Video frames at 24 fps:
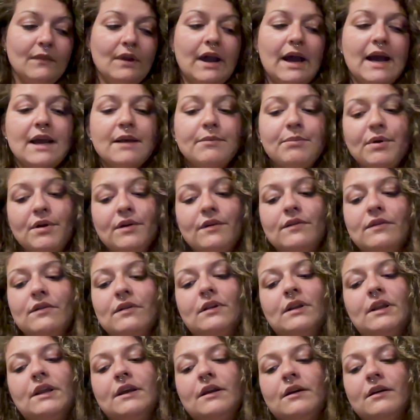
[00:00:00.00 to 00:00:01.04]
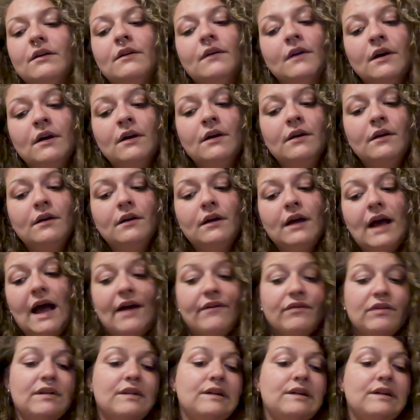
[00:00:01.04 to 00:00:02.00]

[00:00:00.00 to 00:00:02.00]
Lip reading: I personally have